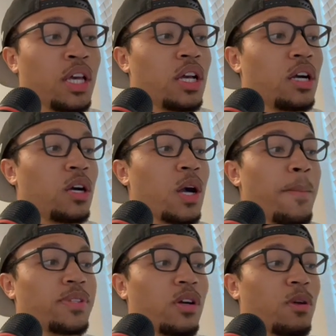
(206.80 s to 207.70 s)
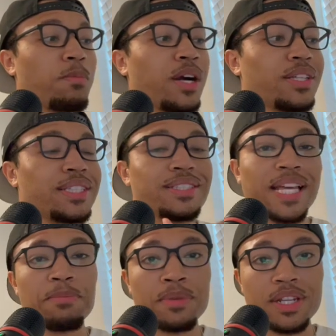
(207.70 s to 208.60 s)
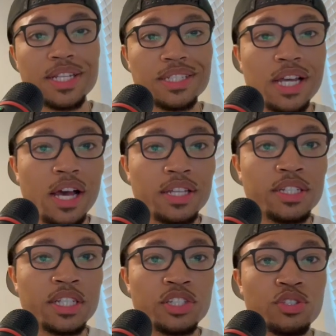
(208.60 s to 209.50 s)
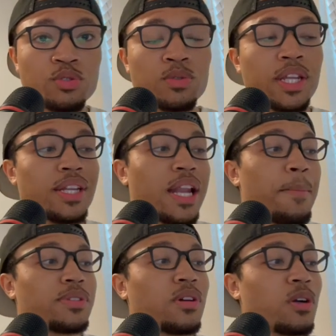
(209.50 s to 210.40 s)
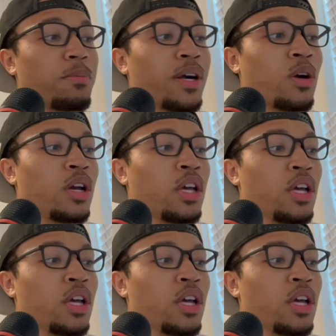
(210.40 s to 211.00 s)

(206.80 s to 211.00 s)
I'm gonna talk about the statement that Ja issued, and then I'm gonna talk about